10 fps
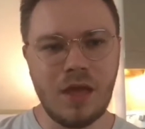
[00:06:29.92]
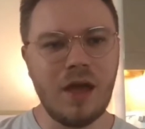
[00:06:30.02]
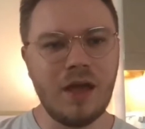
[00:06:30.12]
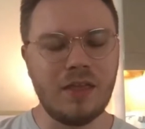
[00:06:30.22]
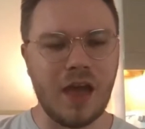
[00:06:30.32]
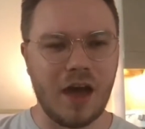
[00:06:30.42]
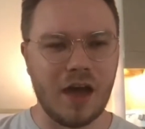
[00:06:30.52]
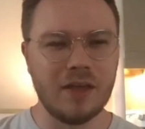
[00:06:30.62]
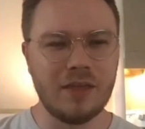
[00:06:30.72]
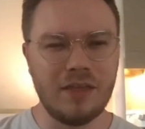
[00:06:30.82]
control yeah, right
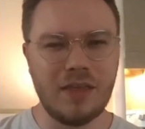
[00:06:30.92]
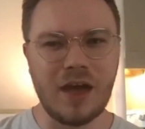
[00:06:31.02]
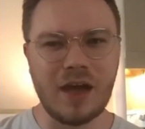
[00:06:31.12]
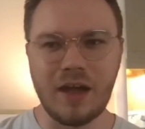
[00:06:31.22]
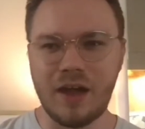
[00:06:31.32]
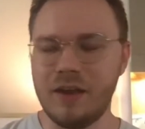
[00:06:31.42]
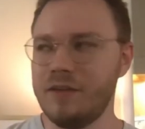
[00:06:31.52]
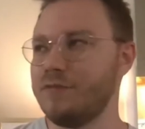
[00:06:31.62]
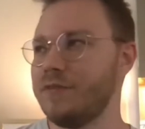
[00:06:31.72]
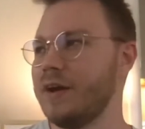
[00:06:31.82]
now. Yeah, kind of.
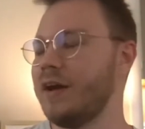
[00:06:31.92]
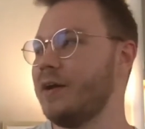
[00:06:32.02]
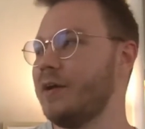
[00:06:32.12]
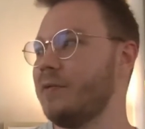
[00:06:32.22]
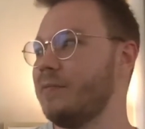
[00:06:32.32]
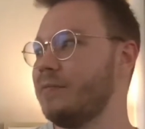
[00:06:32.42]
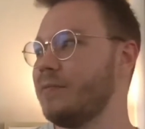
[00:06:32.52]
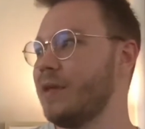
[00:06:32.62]
Um,